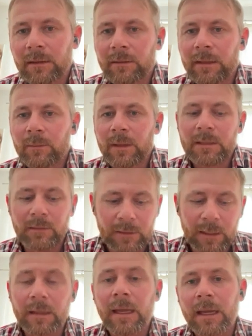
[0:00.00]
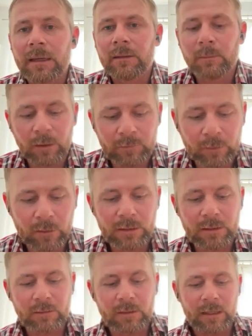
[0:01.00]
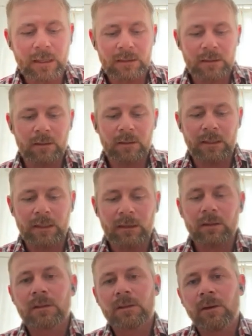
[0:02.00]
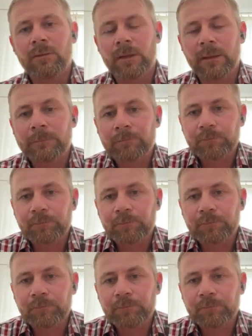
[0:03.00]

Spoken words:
I think once you've done that, you might find she'll start to kind of get a lot softer.